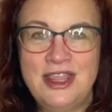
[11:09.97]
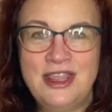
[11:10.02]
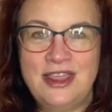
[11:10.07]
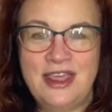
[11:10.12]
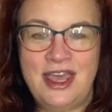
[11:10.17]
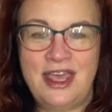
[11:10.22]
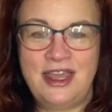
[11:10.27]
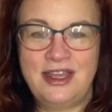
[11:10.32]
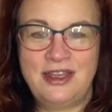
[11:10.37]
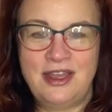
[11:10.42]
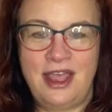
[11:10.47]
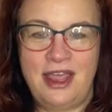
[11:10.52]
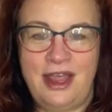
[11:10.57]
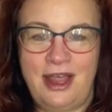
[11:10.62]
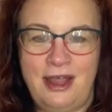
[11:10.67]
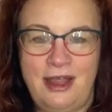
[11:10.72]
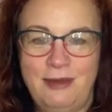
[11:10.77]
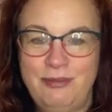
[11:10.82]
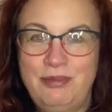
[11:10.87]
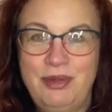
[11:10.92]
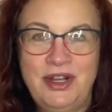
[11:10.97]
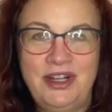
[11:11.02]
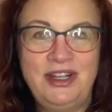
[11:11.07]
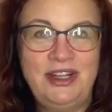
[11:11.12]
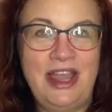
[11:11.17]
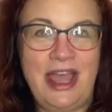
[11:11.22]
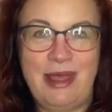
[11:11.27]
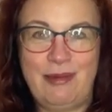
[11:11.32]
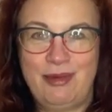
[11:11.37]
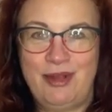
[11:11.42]
that put
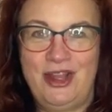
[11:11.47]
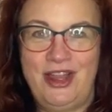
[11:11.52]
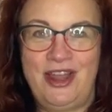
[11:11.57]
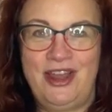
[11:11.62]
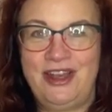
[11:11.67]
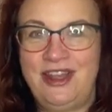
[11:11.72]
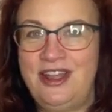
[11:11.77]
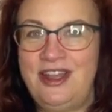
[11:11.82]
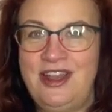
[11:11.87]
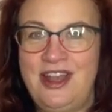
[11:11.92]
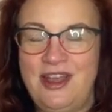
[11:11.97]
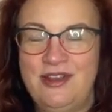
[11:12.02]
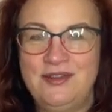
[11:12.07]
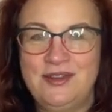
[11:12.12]
a label on it